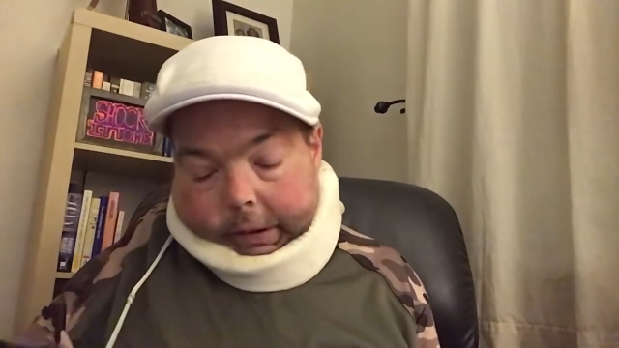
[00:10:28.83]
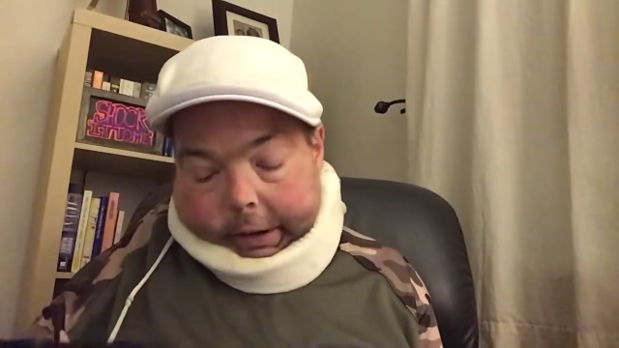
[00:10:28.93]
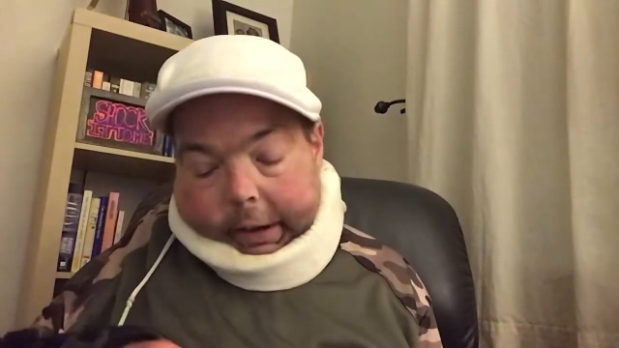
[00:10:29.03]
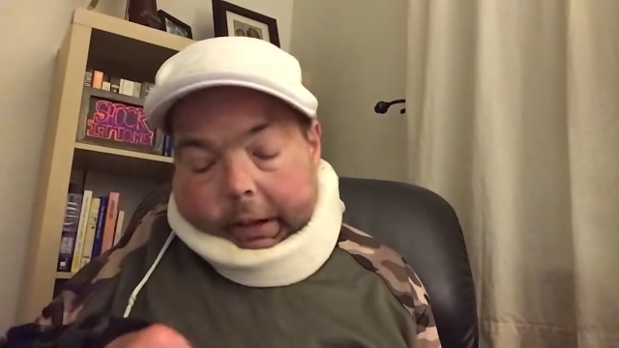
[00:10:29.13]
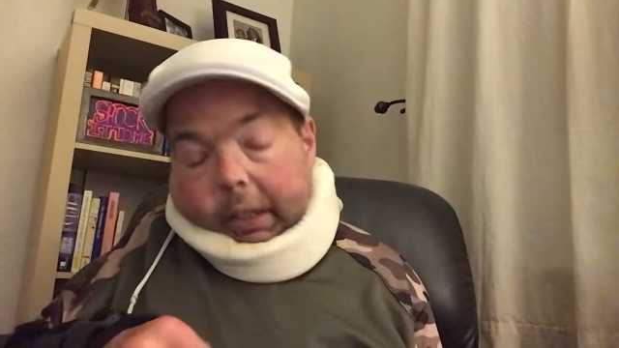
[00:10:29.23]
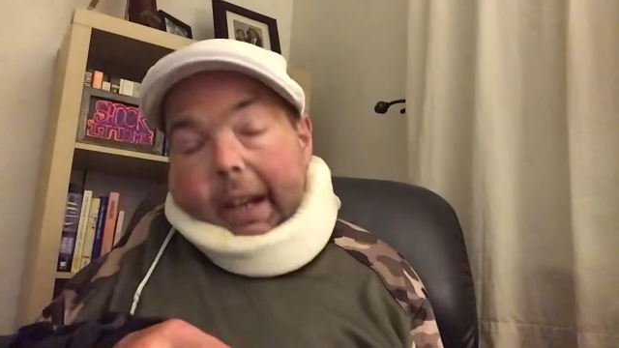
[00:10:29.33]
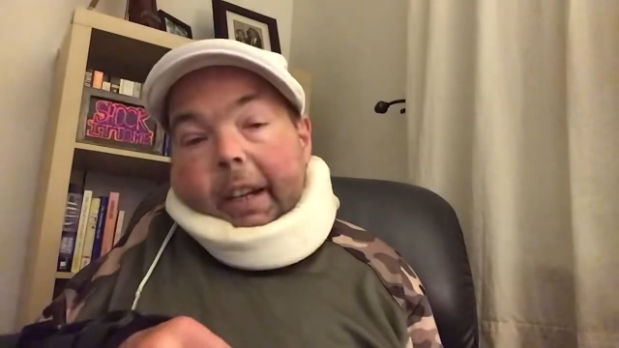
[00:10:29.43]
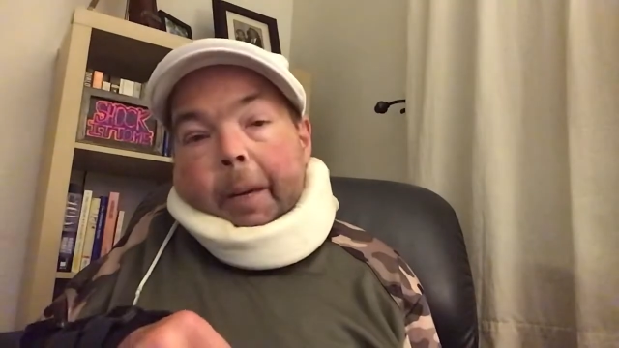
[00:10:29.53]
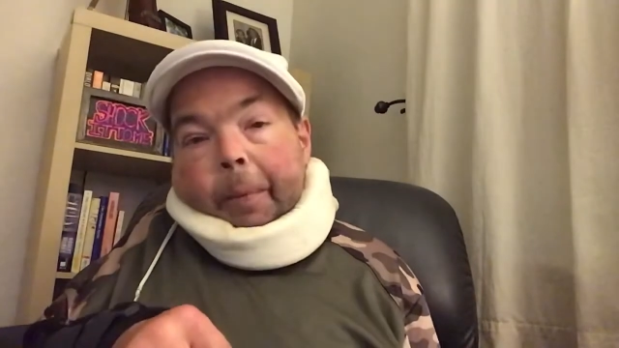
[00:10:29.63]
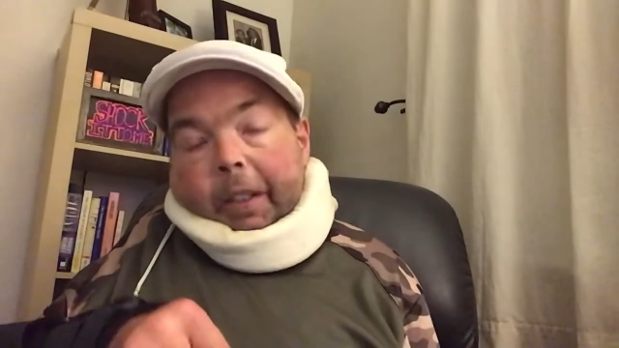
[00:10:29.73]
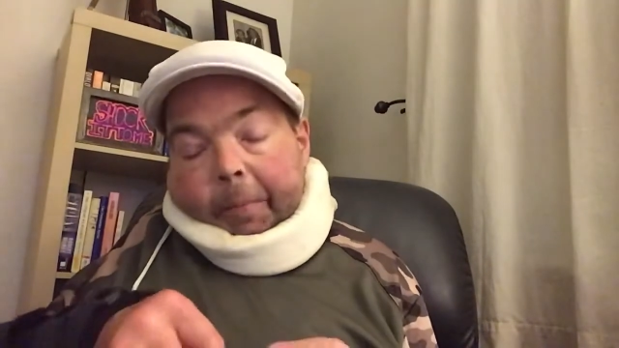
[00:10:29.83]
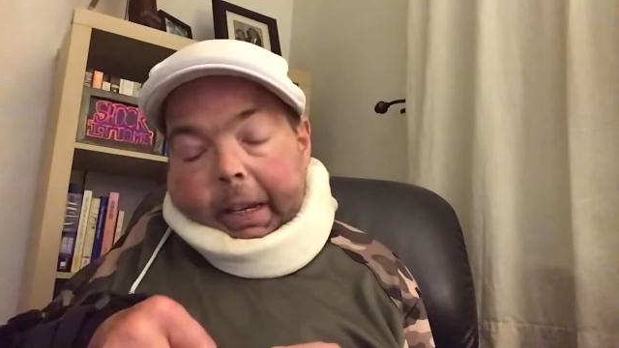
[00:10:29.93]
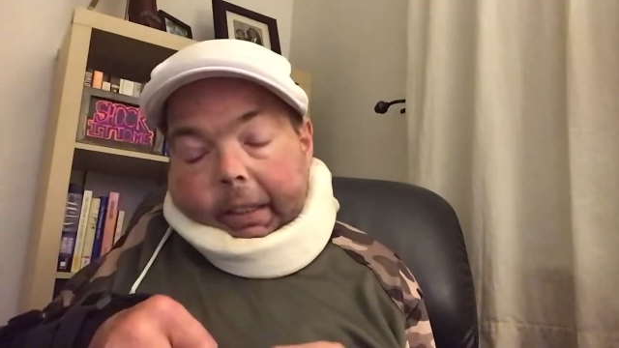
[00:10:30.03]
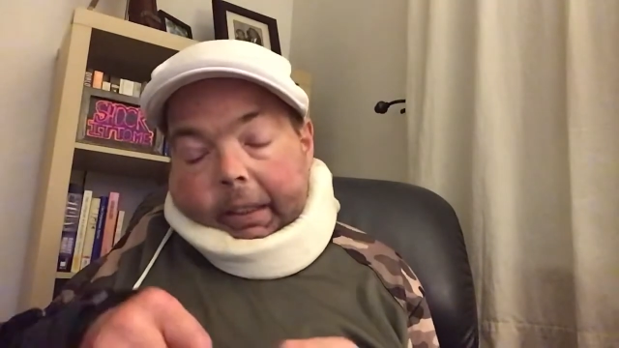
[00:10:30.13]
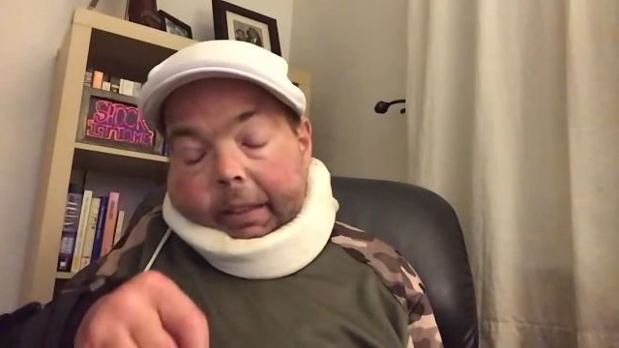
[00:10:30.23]
And a lot of companies
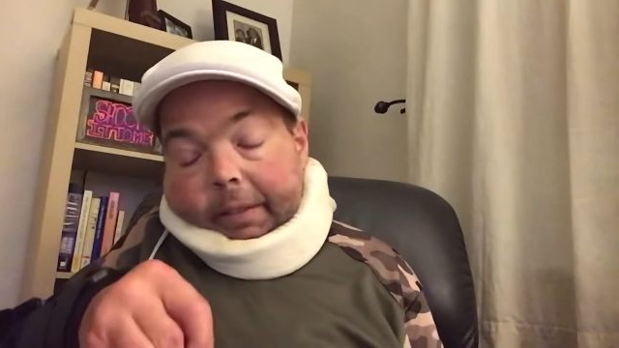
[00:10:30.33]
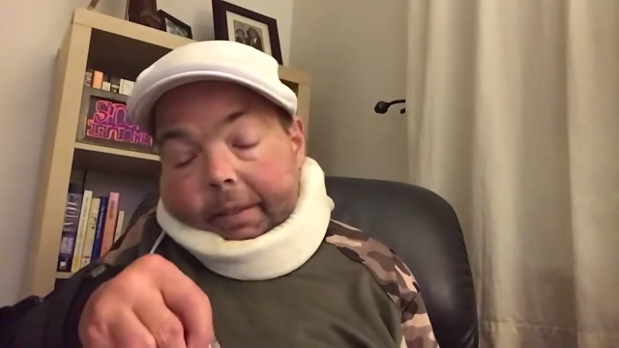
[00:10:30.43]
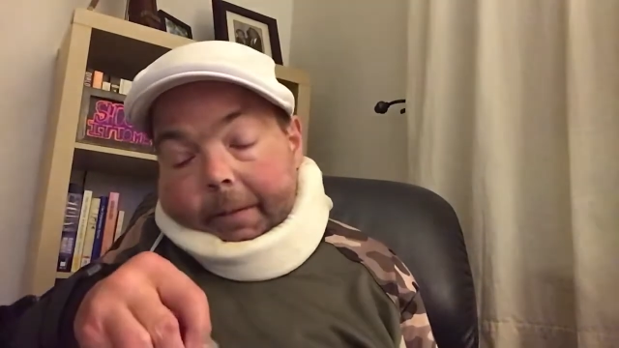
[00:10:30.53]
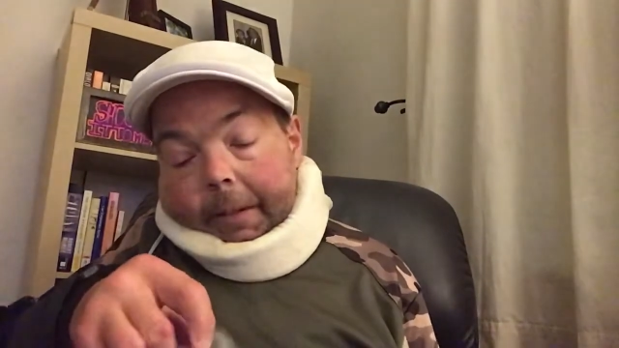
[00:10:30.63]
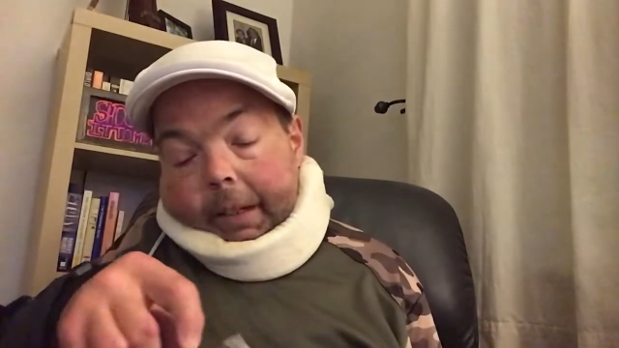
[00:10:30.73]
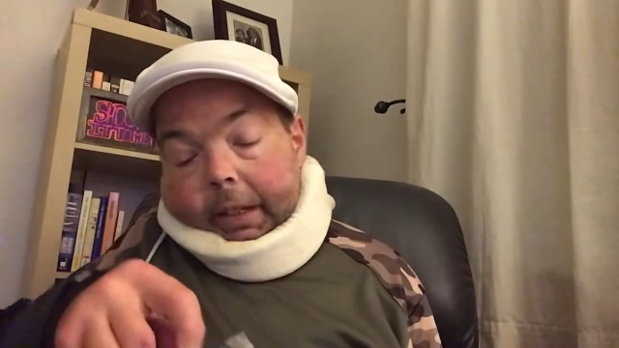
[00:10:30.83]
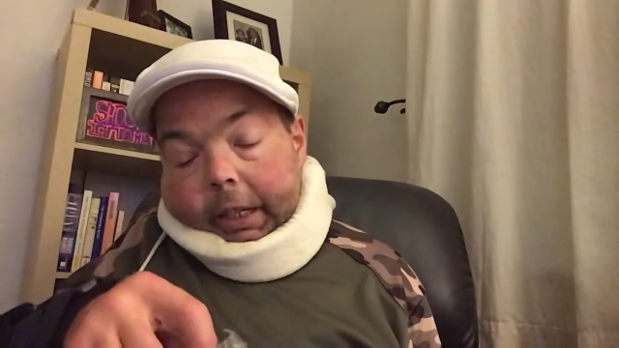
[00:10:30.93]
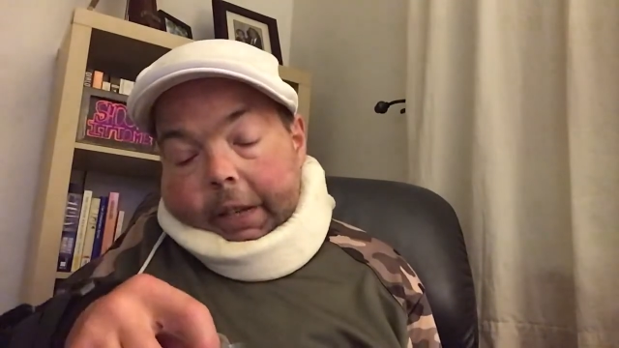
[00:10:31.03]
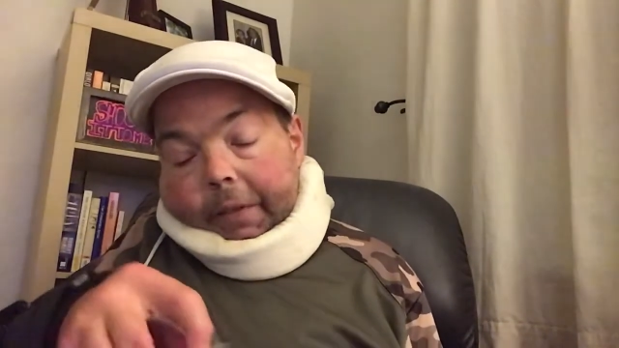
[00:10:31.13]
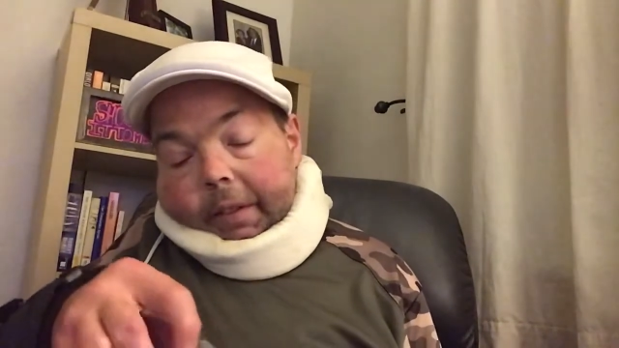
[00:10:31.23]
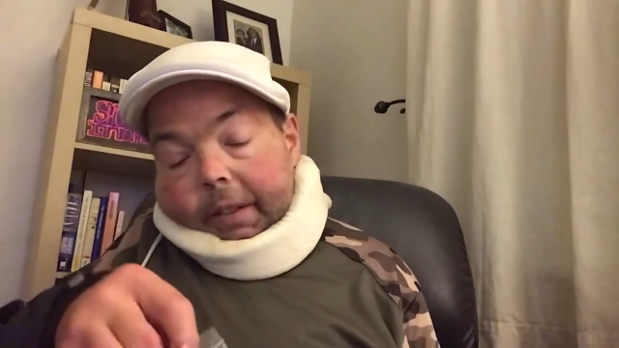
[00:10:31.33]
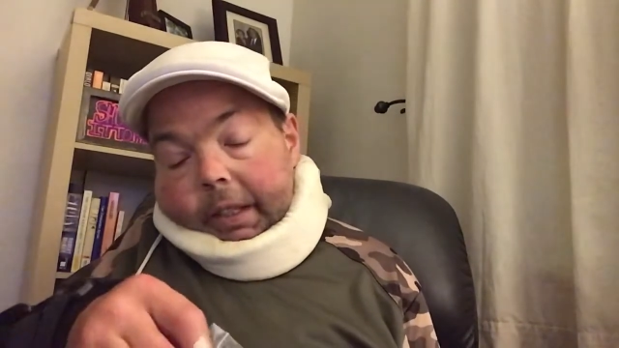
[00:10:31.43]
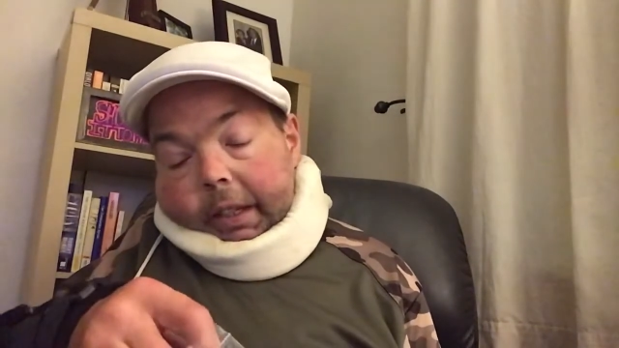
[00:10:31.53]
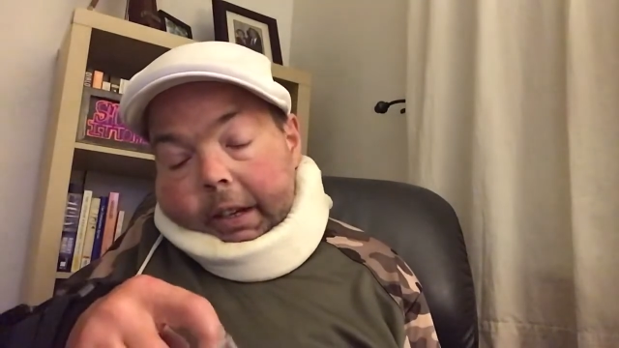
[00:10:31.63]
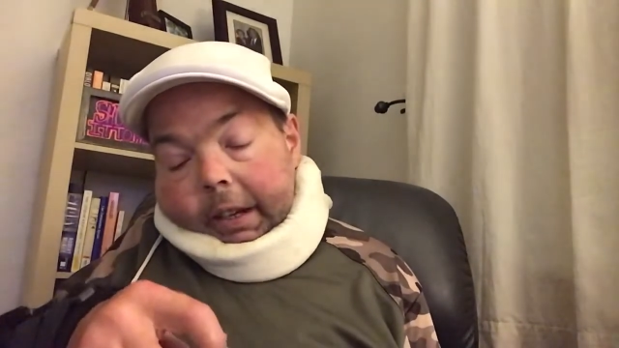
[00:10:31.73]
make these. Even
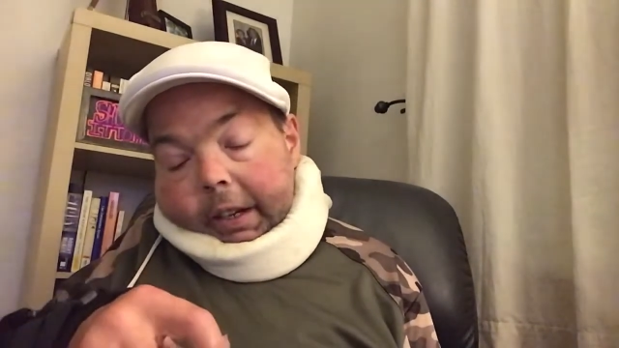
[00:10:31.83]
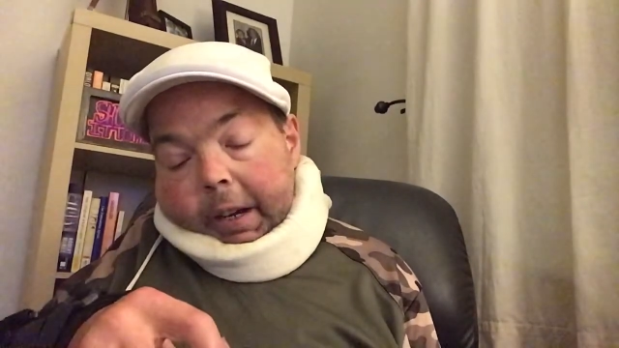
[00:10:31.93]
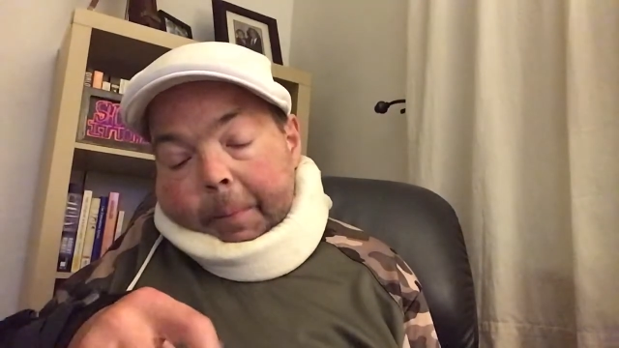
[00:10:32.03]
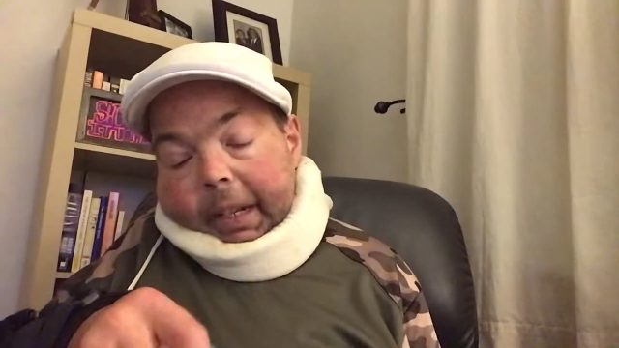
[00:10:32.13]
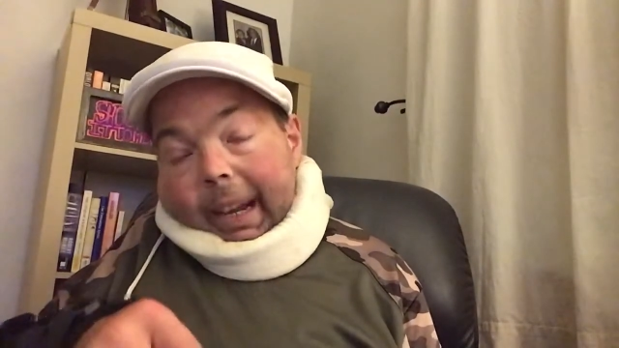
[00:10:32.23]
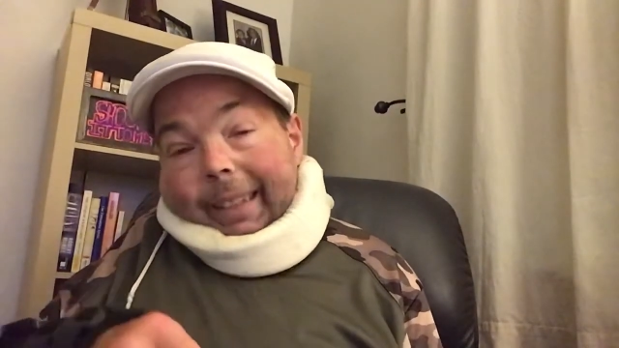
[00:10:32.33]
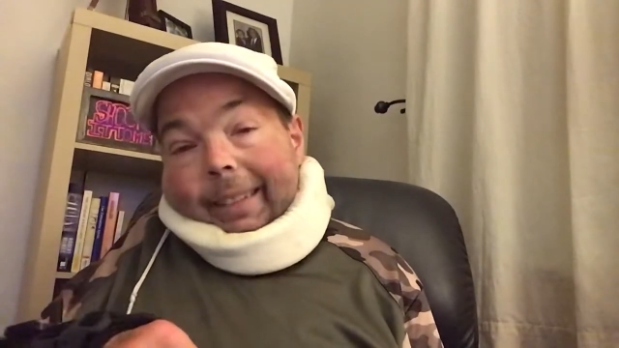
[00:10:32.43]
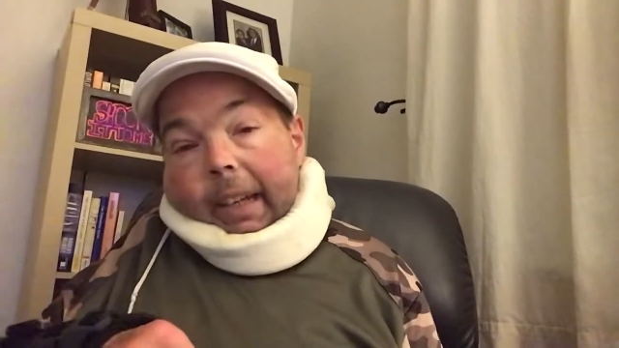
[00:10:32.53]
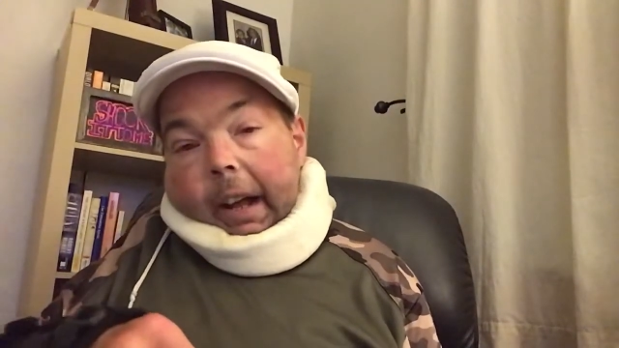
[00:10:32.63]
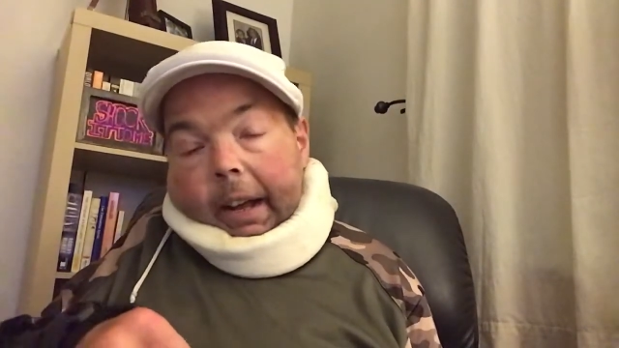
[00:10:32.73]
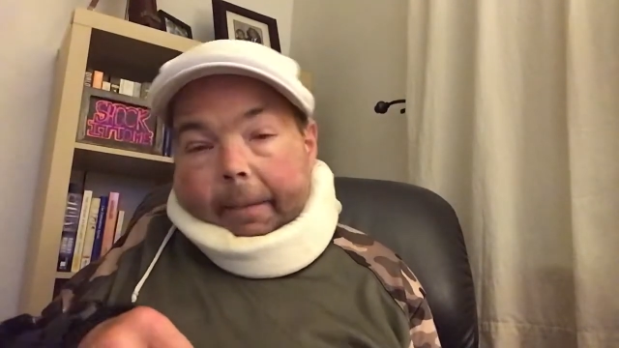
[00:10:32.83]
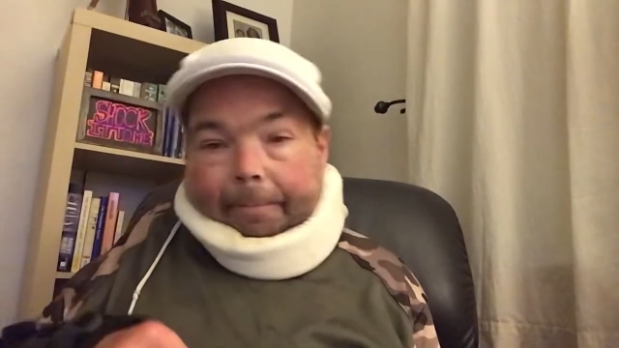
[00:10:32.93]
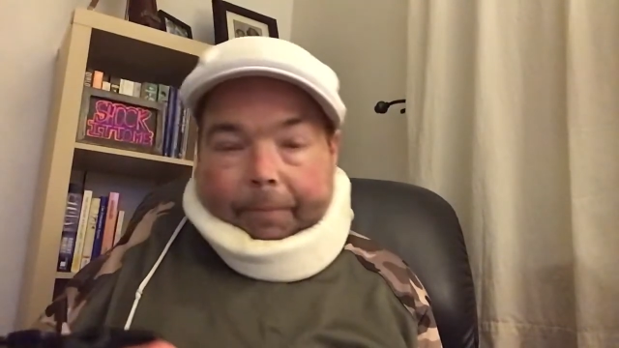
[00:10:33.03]
the company Icy Hot